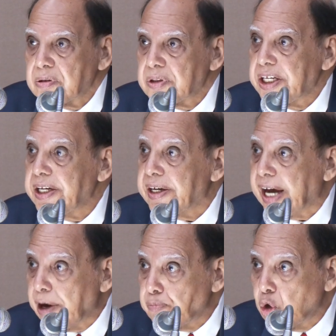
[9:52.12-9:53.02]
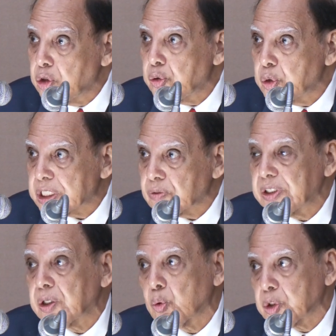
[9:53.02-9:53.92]
the MOUs
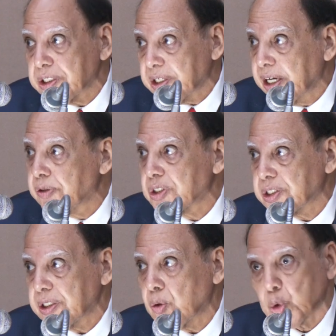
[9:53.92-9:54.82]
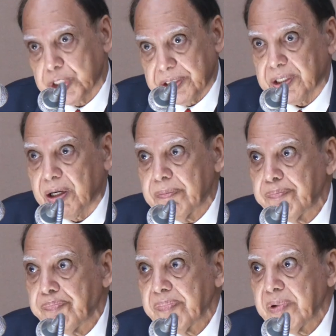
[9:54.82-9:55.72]
with Kurukshetra University, Kurukshetra.
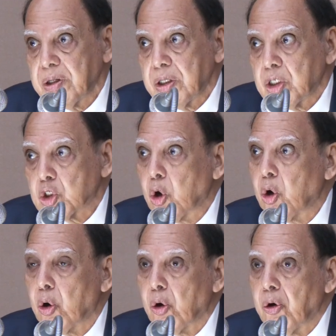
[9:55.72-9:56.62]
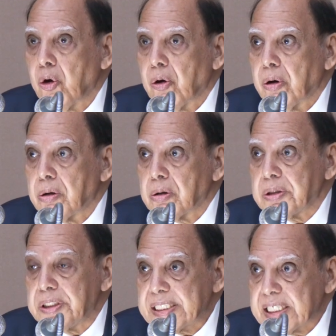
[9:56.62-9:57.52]
So
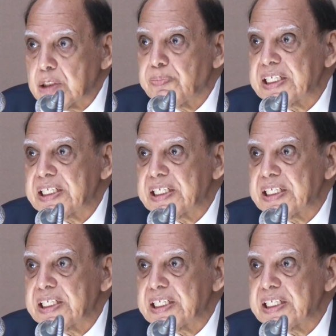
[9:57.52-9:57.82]
this is